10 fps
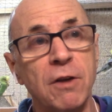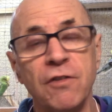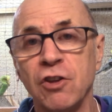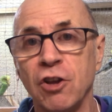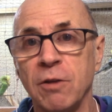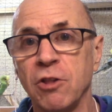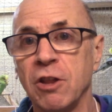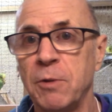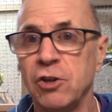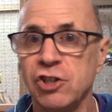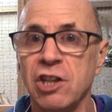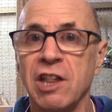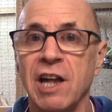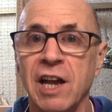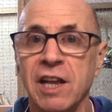both in terms of the
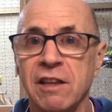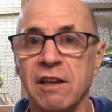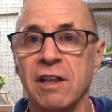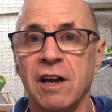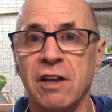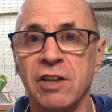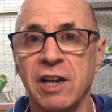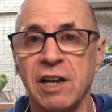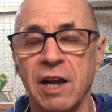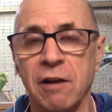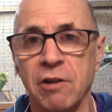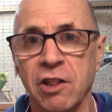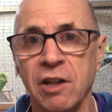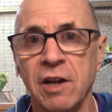Budgies and the Canaries.